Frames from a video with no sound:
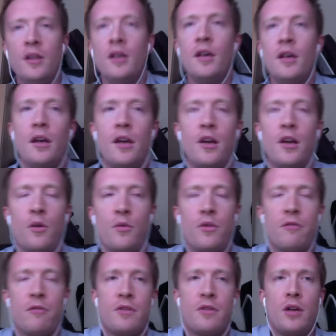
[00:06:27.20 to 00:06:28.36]
there are
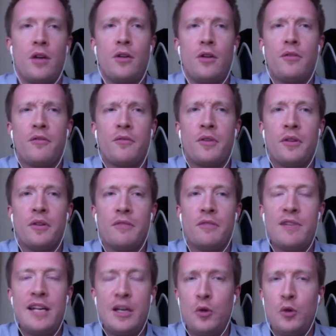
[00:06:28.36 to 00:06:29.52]
a lot of really
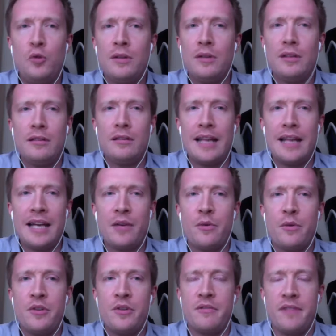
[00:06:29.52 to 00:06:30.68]
cool language events
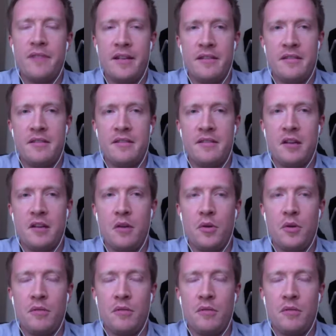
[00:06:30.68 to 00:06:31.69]
that go on around the world.